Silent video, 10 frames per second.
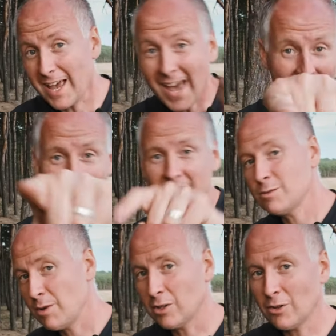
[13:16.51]
And as
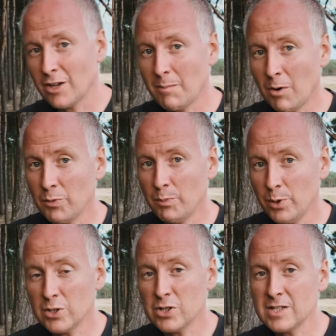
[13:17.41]
we are talking about
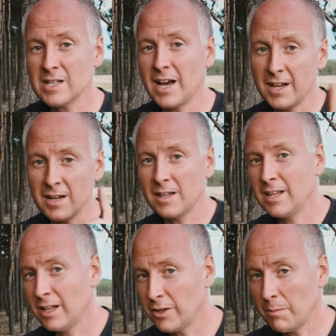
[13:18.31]
purchase, I didn't
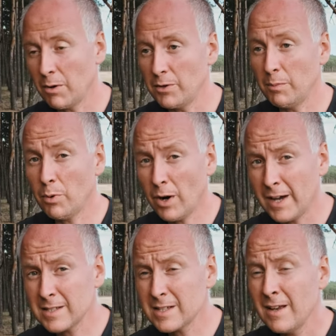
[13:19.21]
tell you about the
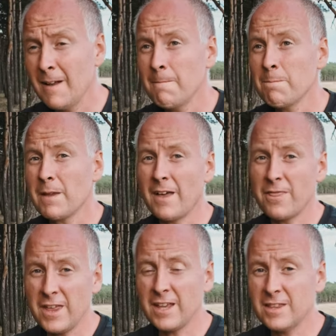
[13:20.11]
price. I
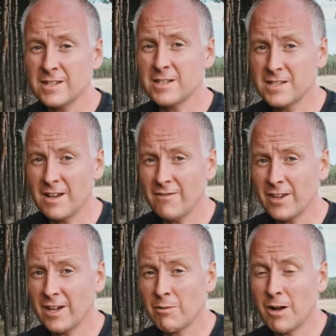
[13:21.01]
think this is
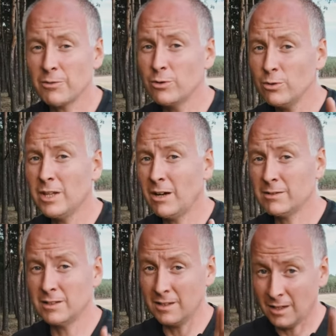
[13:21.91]
something around
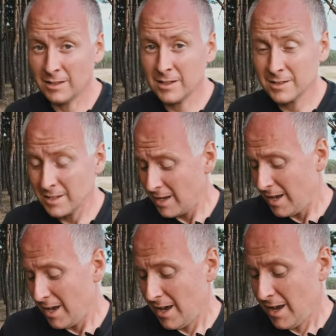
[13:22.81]
$2,000,
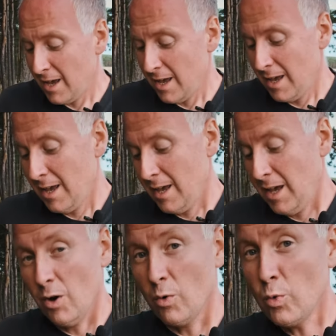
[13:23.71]

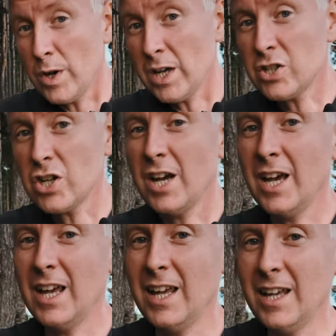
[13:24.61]
which
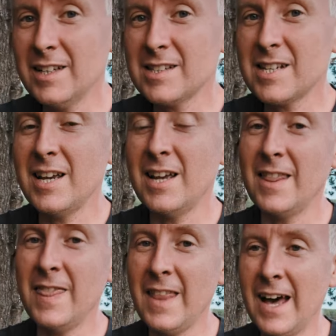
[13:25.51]
is
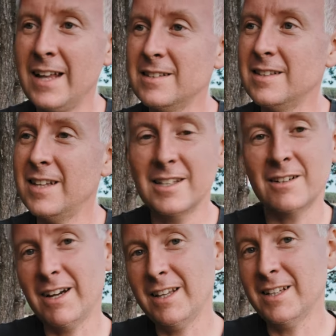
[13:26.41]
not that
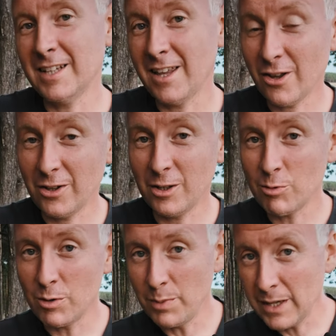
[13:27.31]
great as I thought it
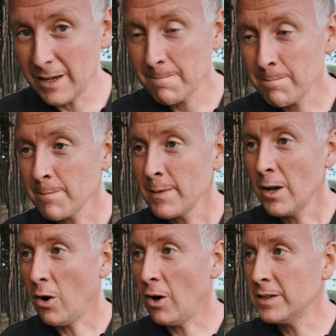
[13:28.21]
would be,
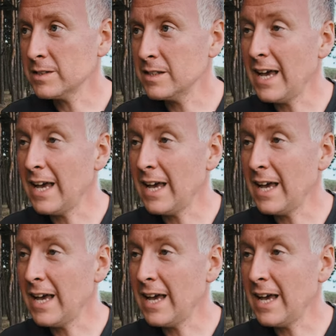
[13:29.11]
honestly.